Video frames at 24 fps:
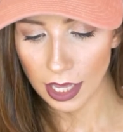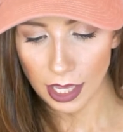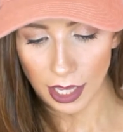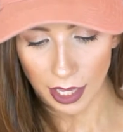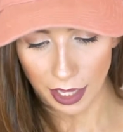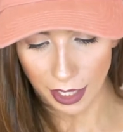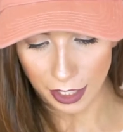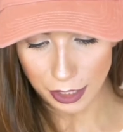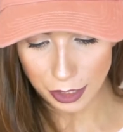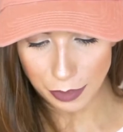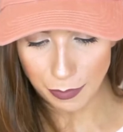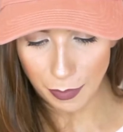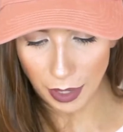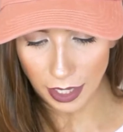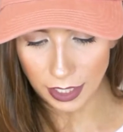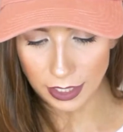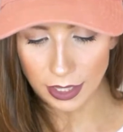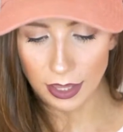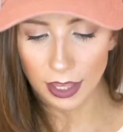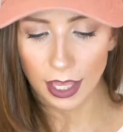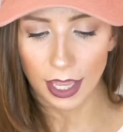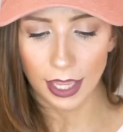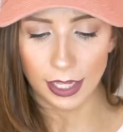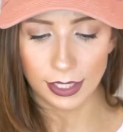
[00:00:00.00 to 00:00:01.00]
Each
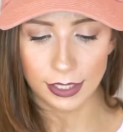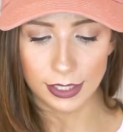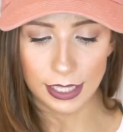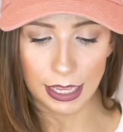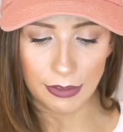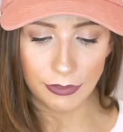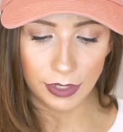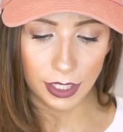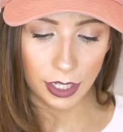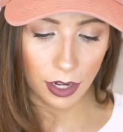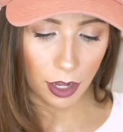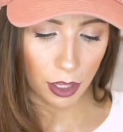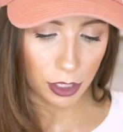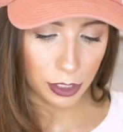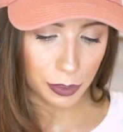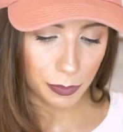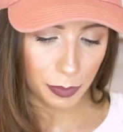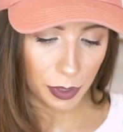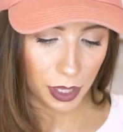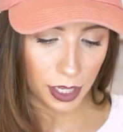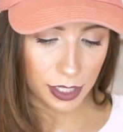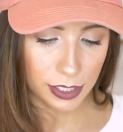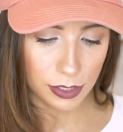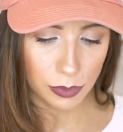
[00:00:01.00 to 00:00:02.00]
month, get $70
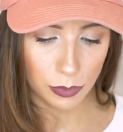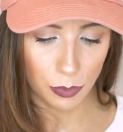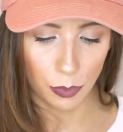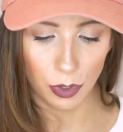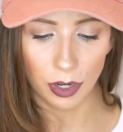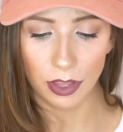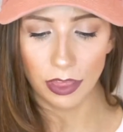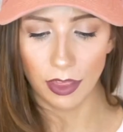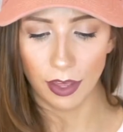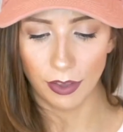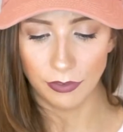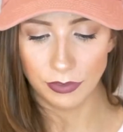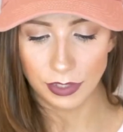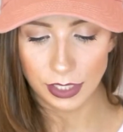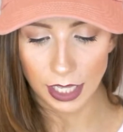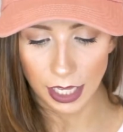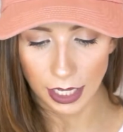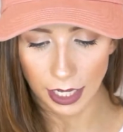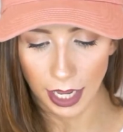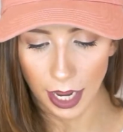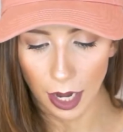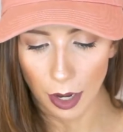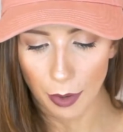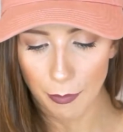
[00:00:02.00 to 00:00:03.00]
plus worth of
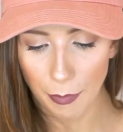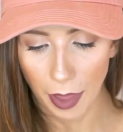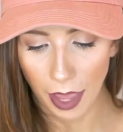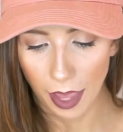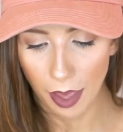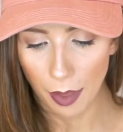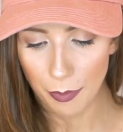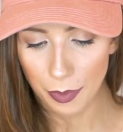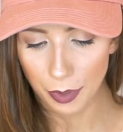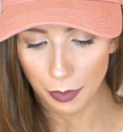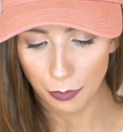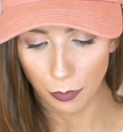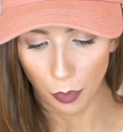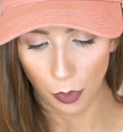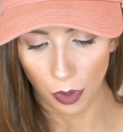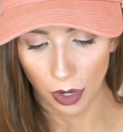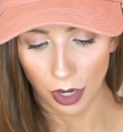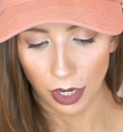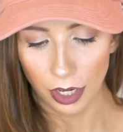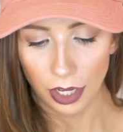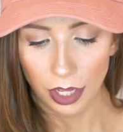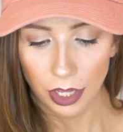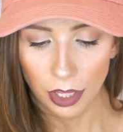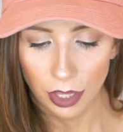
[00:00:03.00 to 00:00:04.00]
skincare, makeup, and
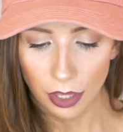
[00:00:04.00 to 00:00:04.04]
more.